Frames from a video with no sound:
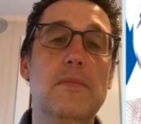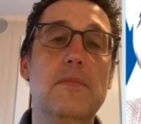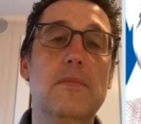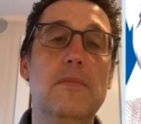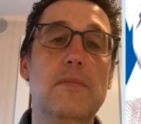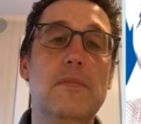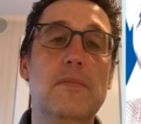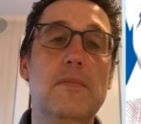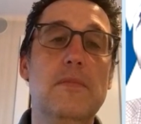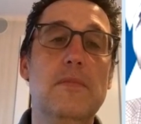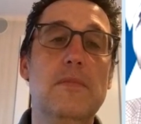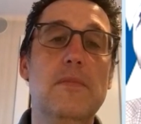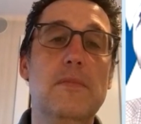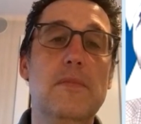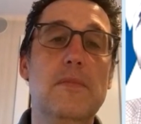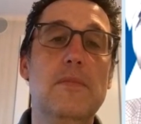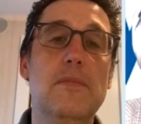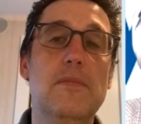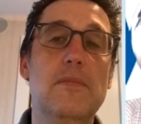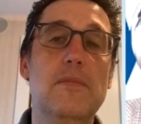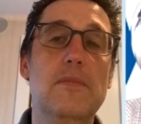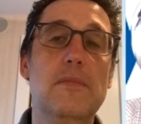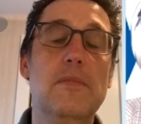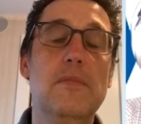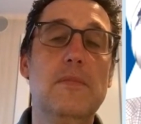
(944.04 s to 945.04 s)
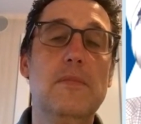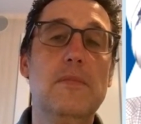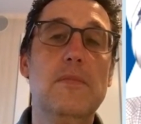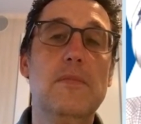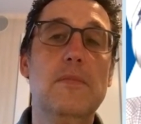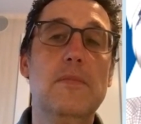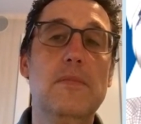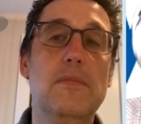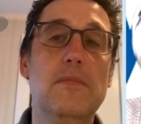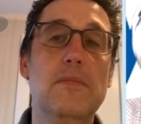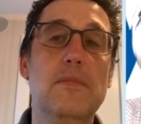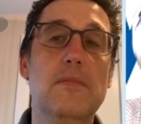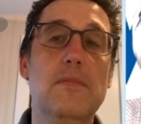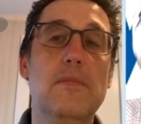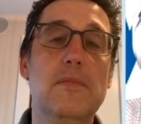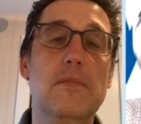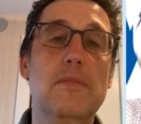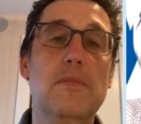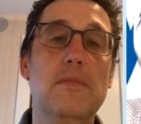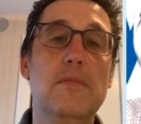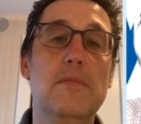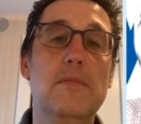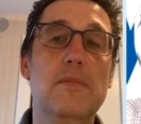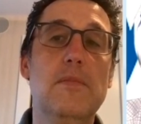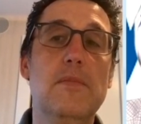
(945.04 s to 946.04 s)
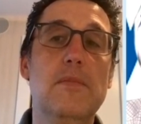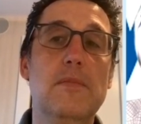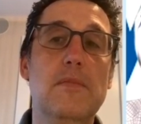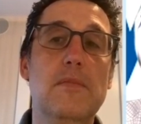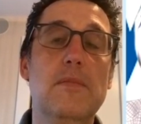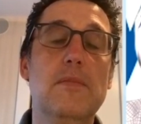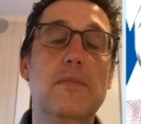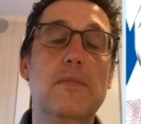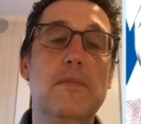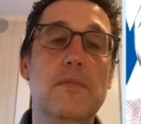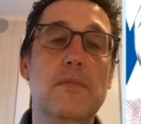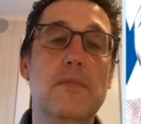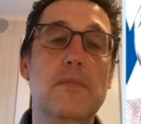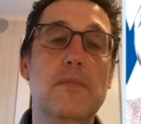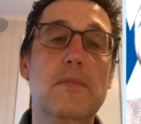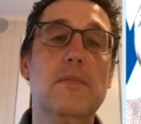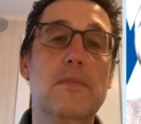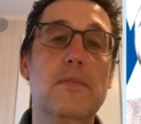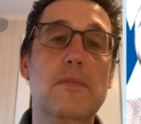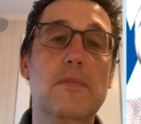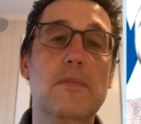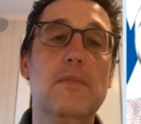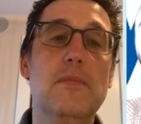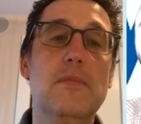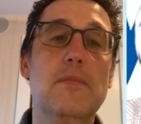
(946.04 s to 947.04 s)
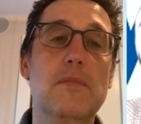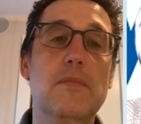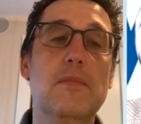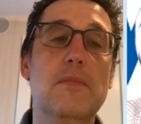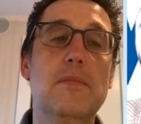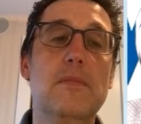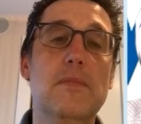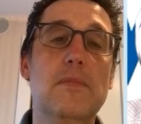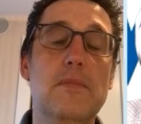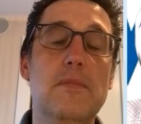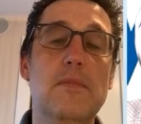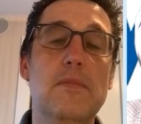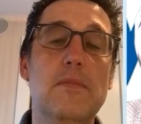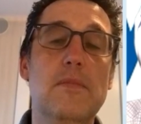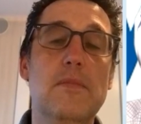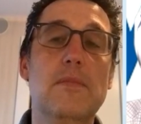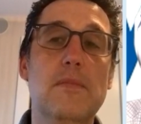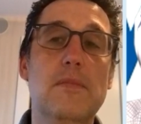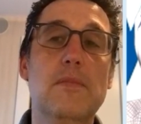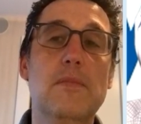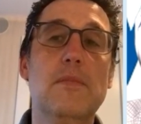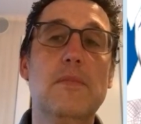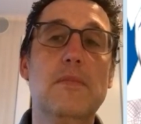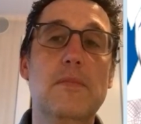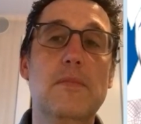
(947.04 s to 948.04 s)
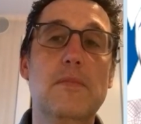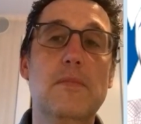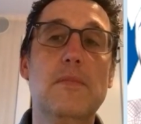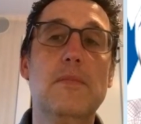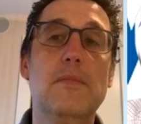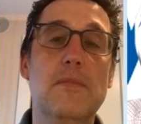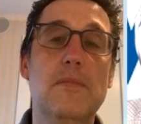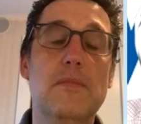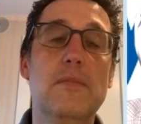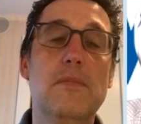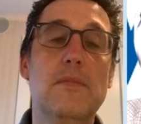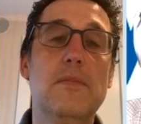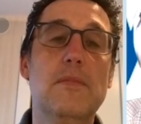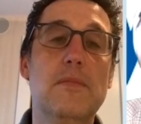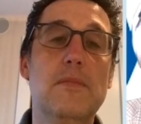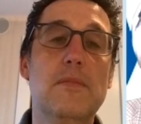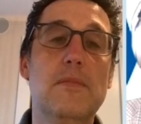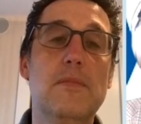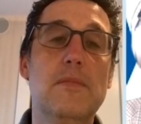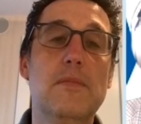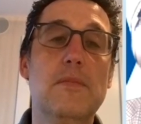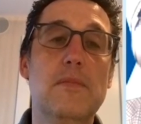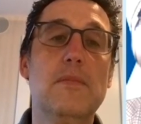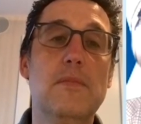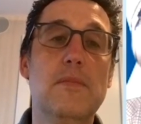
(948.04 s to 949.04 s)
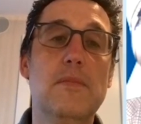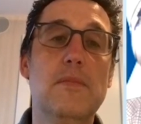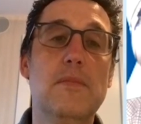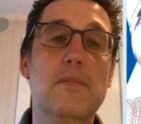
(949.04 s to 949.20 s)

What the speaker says: This person isn't speaking.